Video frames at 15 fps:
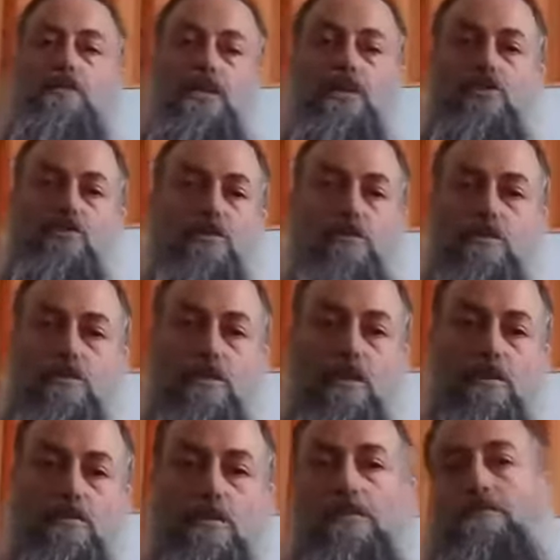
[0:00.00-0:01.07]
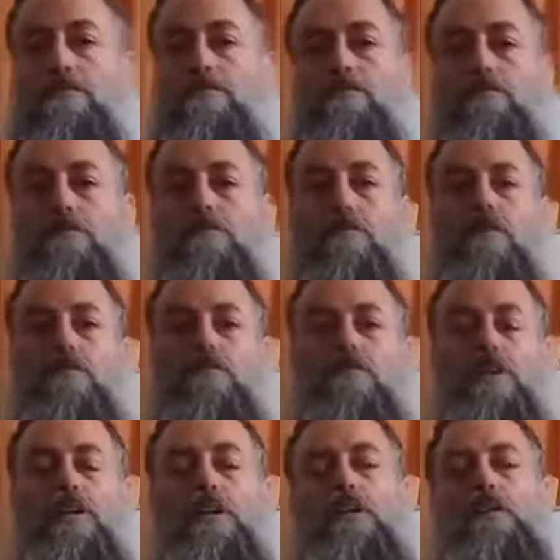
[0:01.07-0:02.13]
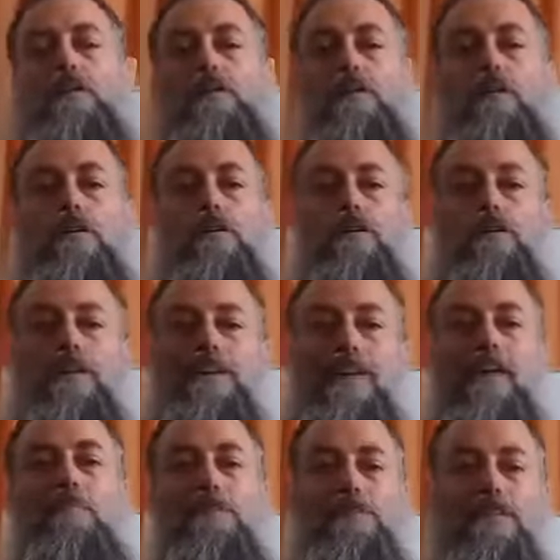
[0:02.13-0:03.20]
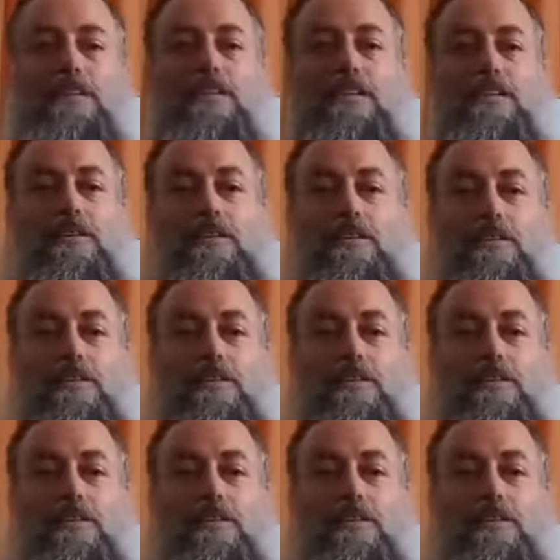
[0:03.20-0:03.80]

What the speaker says: Each year it's like this. Three calamity